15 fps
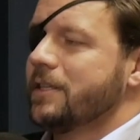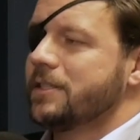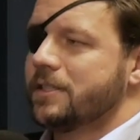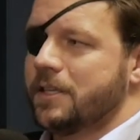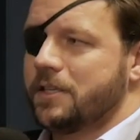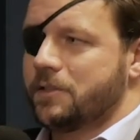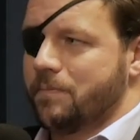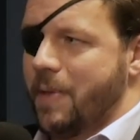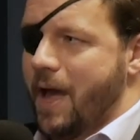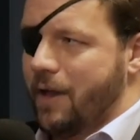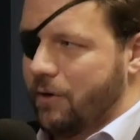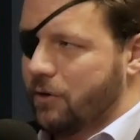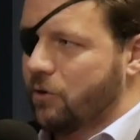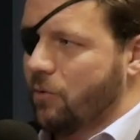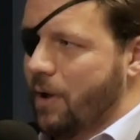These things
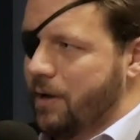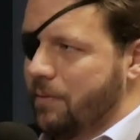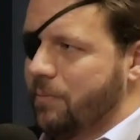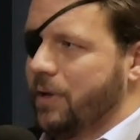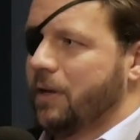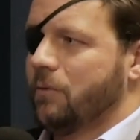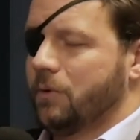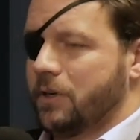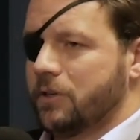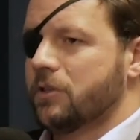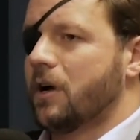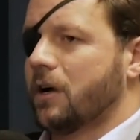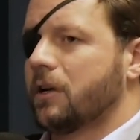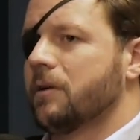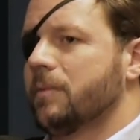matter quite a bit when you're
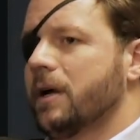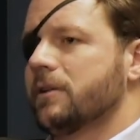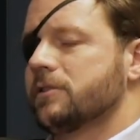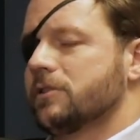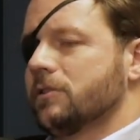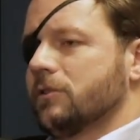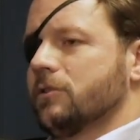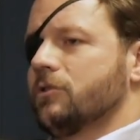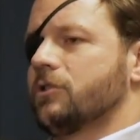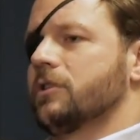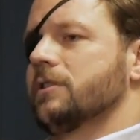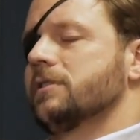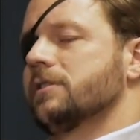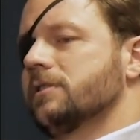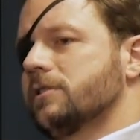talking about
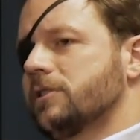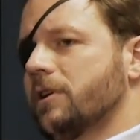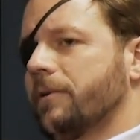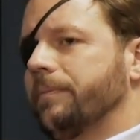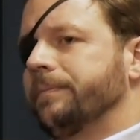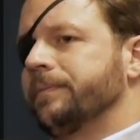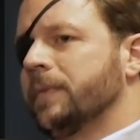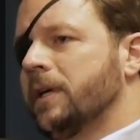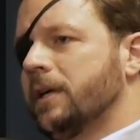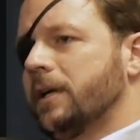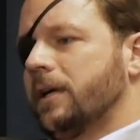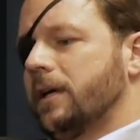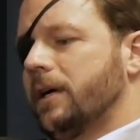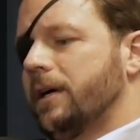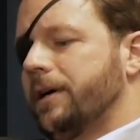solutions, and so
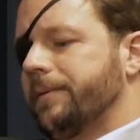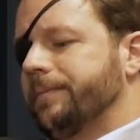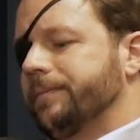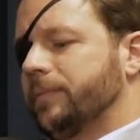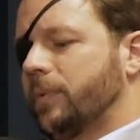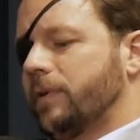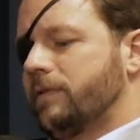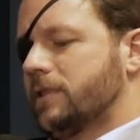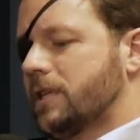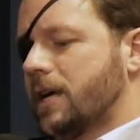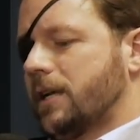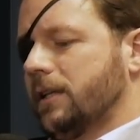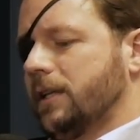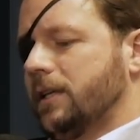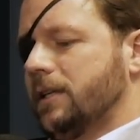we've just
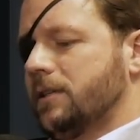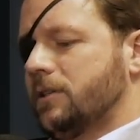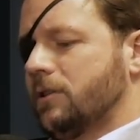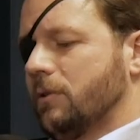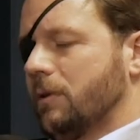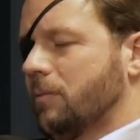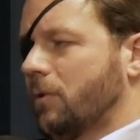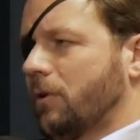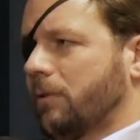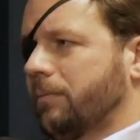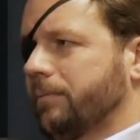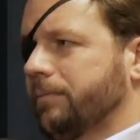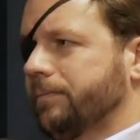got to lean into it more.